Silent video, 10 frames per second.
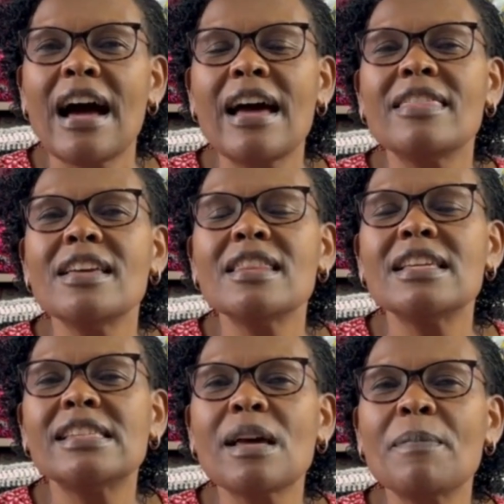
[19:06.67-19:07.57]
I think
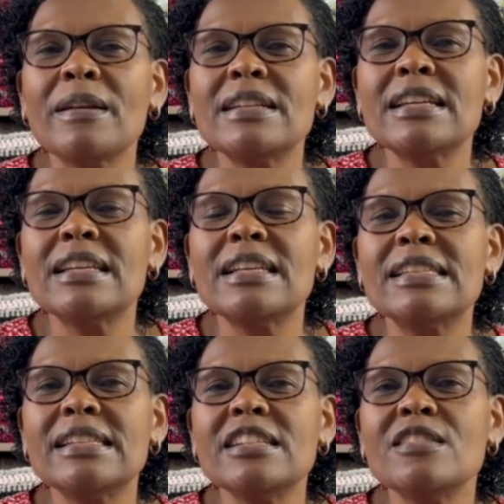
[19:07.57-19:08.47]
they separated the
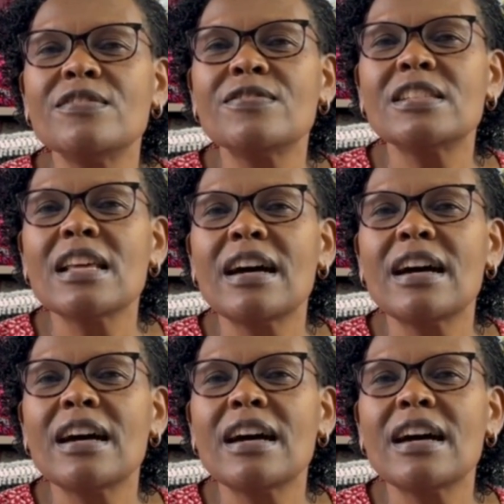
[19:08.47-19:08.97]
sleeves